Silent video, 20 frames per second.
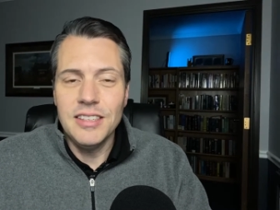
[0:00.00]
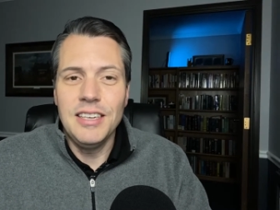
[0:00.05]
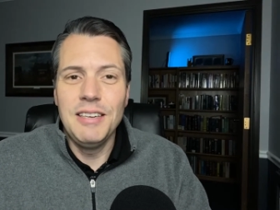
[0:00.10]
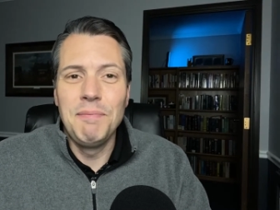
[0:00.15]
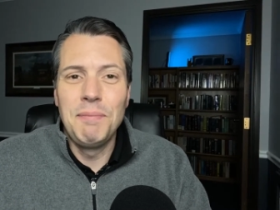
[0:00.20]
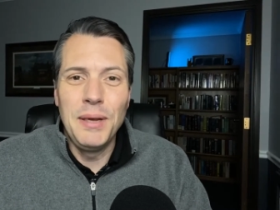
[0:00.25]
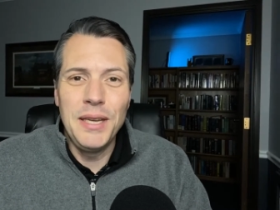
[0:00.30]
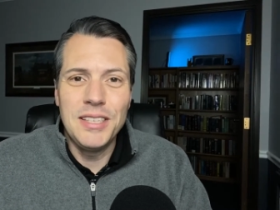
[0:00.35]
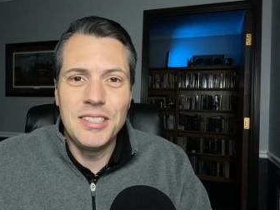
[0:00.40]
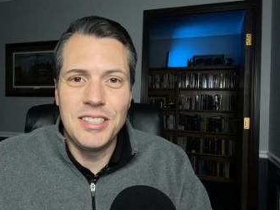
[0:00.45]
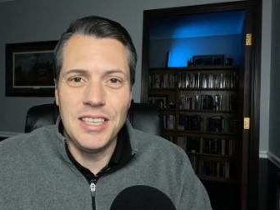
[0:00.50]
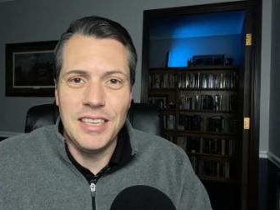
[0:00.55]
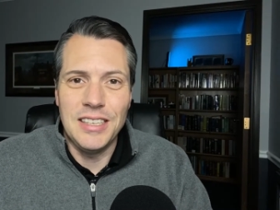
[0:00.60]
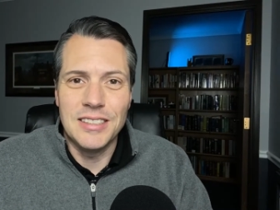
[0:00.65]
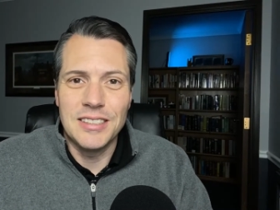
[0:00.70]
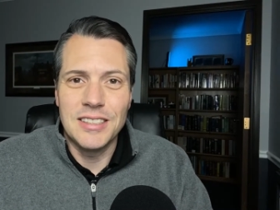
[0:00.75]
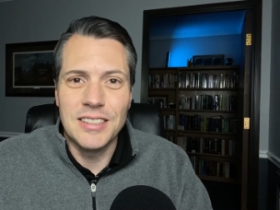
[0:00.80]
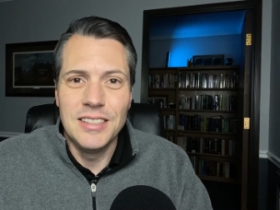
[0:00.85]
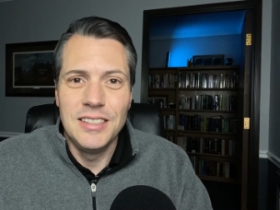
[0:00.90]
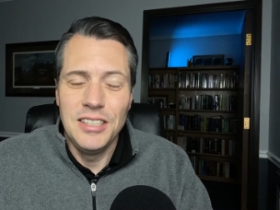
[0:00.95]
and
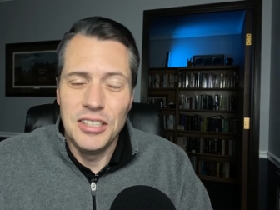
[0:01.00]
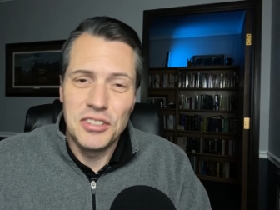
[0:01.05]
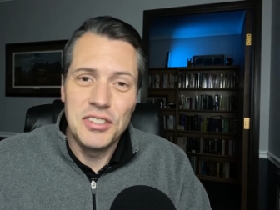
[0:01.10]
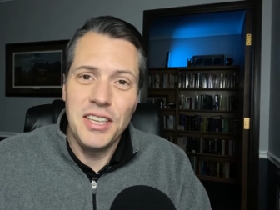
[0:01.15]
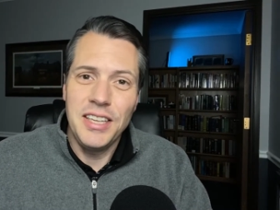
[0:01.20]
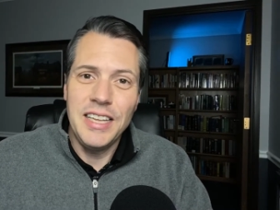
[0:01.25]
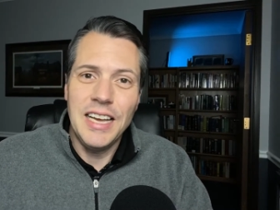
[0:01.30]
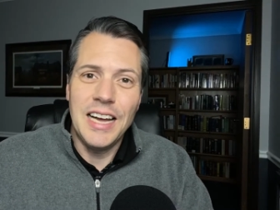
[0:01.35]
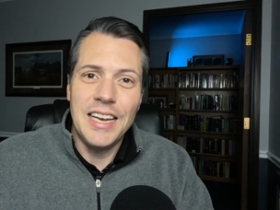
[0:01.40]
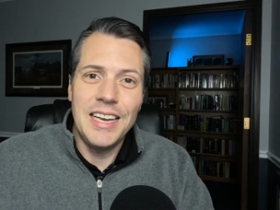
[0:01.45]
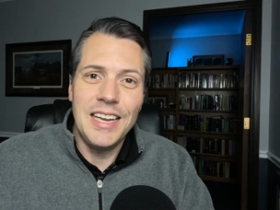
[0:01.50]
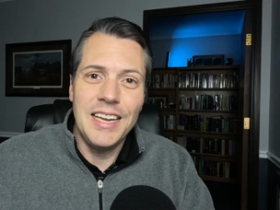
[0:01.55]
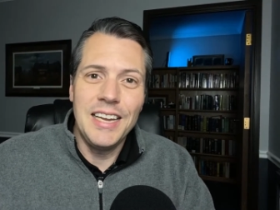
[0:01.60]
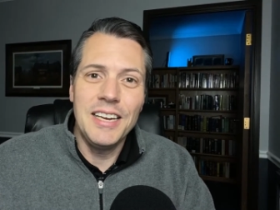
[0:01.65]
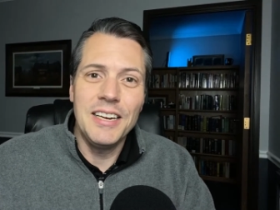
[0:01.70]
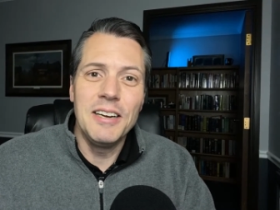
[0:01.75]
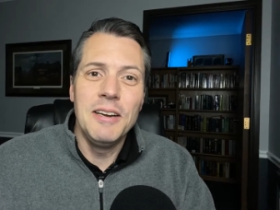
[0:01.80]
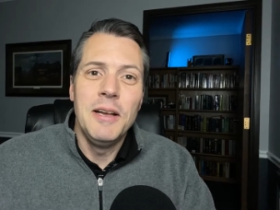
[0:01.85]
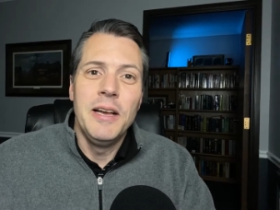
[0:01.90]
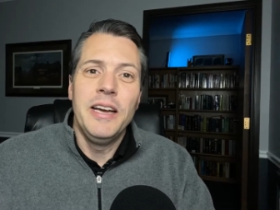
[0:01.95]
pixies. You see the idea
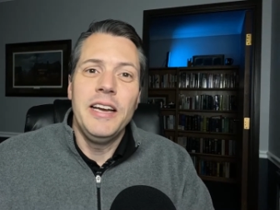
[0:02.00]
here?